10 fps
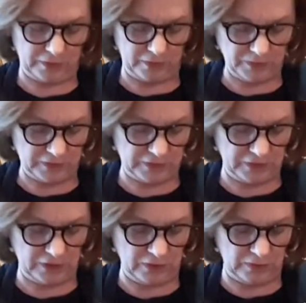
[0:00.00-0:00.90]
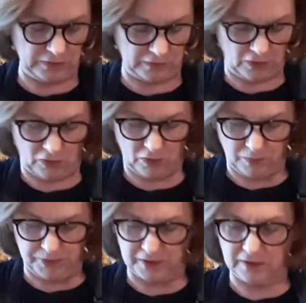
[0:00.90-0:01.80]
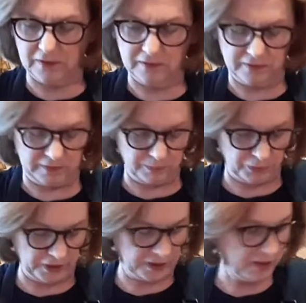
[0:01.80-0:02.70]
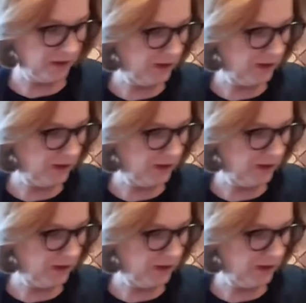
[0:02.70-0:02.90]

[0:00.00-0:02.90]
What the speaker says: So I'm just going to use this whole big sprig.